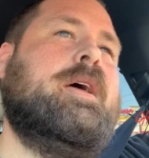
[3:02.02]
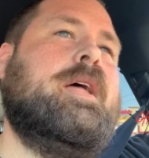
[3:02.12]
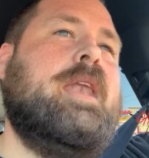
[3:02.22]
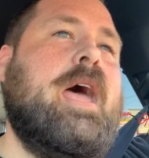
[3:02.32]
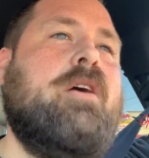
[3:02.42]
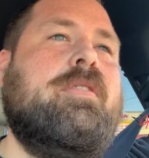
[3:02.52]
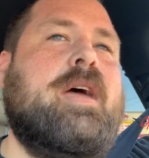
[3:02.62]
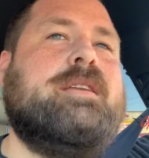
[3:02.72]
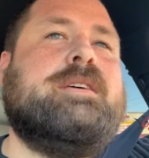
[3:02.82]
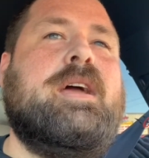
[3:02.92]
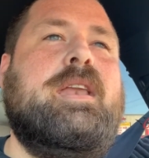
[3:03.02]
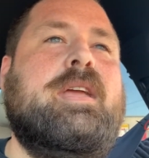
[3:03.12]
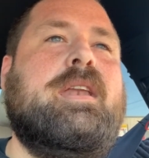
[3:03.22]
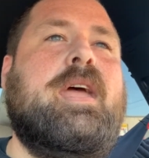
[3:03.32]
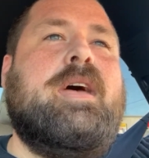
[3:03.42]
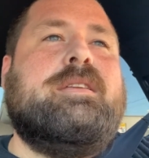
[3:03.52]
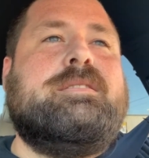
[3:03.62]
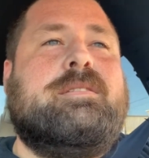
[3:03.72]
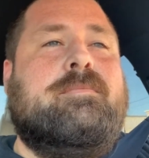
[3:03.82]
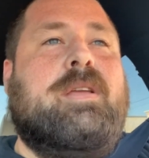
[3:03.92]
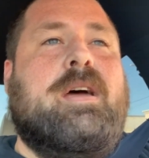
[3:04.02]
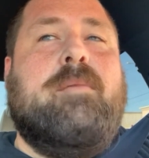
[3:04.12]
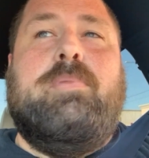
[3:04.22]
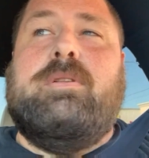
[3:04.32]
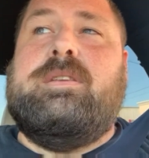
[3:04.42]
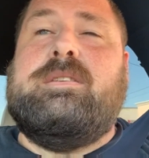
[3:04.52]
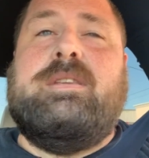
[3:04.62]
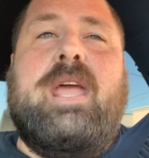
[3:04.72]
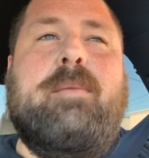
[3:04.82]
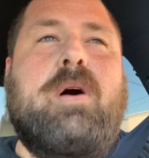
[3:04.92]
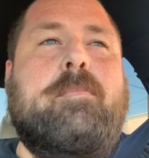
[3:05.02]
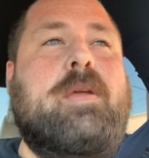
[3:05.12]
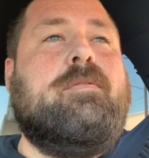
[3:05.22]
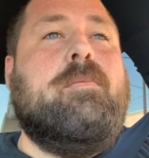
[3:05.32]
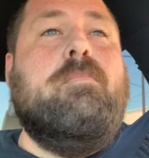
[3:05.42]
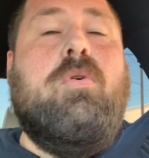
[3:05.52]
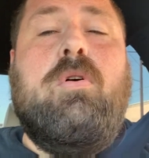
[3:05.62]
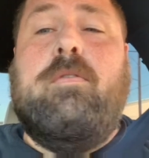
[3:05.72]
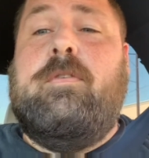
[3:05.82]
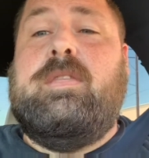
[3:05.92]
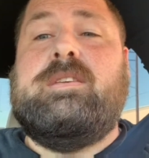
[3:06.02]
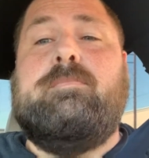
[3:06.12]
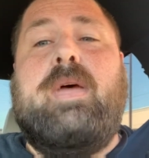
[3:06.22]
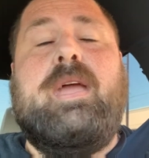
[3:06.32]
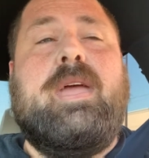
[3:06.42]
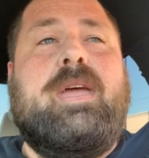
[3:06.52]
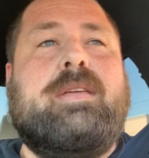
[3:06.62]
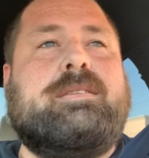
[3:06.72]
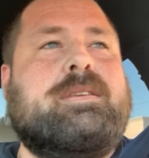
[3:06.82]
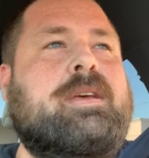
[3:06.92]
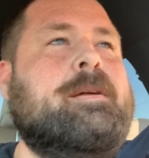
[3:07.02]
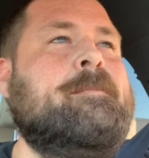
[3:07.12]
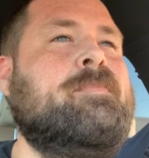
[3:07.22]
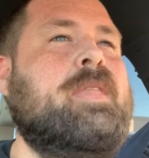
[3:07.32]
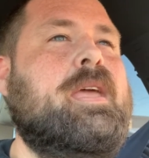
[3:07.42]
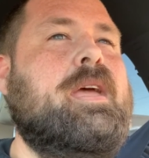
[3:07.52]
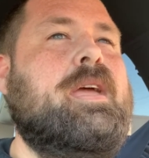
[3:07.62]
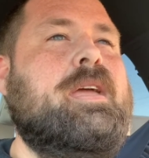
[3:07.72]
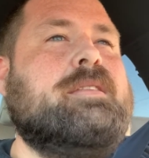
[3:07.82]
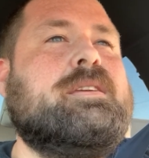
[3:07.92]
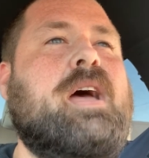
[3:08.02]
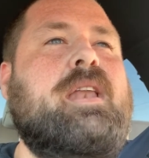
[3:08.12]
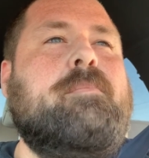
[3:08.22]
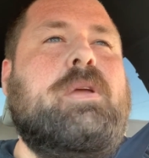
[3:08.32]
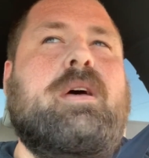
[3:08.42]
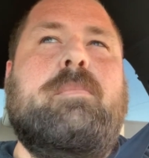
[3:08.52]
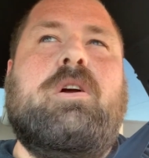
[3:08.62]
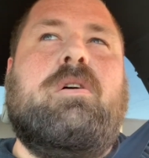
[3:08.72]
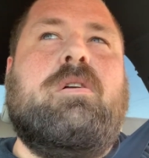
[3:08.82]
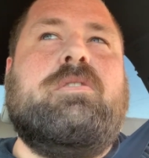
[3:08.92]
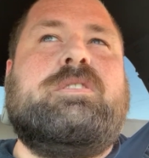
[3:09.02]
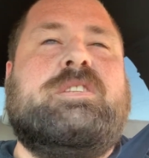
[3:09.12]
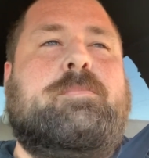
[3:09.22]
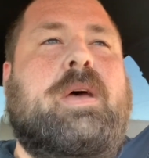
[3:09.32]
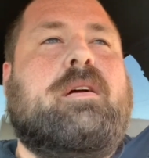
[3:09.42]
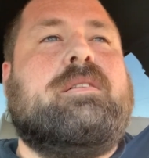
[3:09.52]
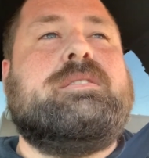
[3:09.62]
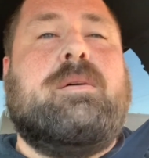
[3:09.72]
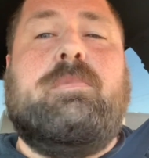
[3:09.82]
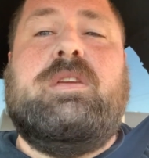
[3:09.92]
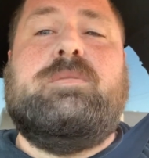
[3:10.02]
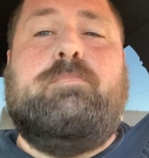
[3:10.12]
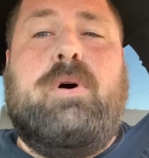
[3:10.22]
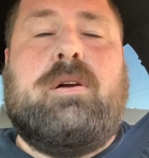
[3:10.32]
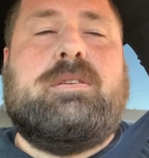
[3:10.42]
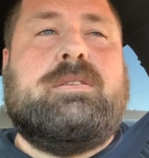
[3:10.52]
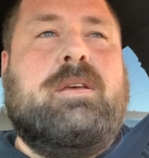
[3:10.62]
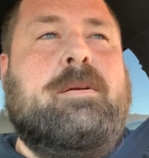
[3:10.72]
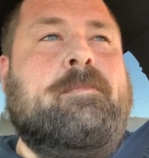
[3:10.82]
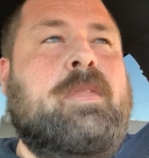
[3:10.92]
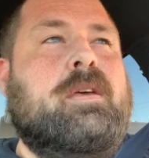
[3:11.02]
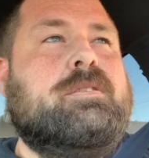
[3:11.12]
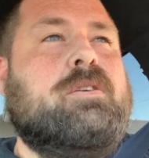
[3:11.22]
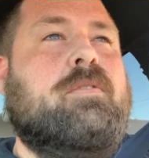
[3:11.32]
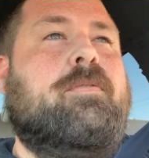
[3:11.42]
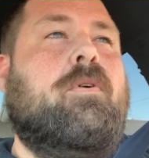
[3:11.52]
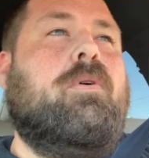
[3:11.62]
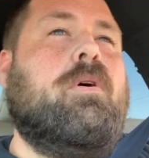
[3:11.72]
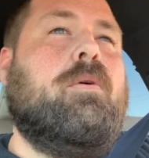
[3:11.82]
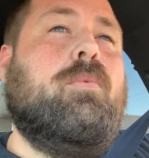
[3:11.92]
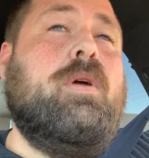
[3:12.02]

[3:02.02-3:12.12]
Now that Tynion has kind of built his name up even more for these mega hits, it's kind of becoming harder to spec on some of these books. So for